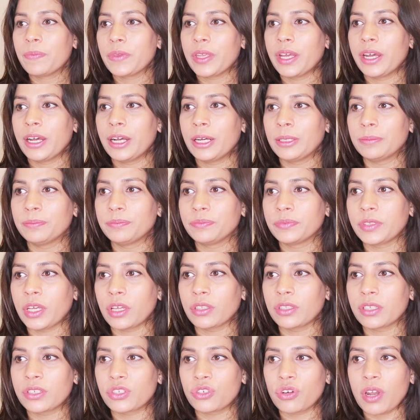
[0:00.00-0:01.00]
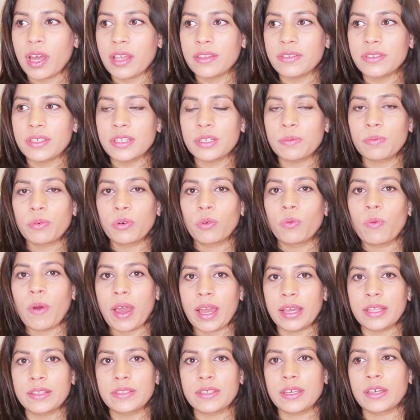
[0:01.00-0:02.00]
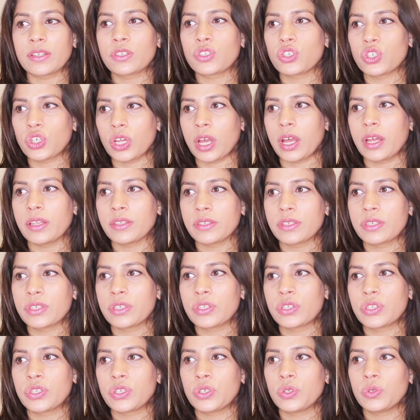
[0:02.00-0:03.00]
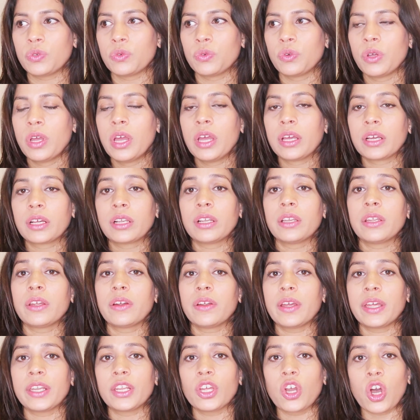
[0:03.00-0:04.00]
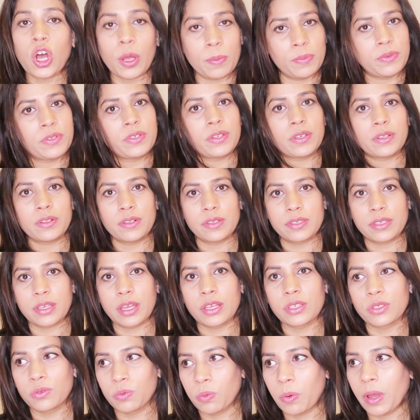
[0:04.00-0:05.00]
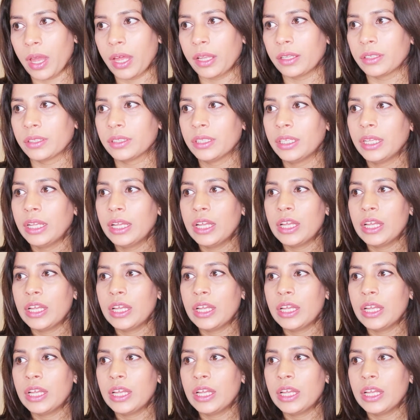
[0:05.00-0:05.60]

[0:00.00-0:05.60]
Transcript: Now, the transit provides a chance to clear any obstacles as well,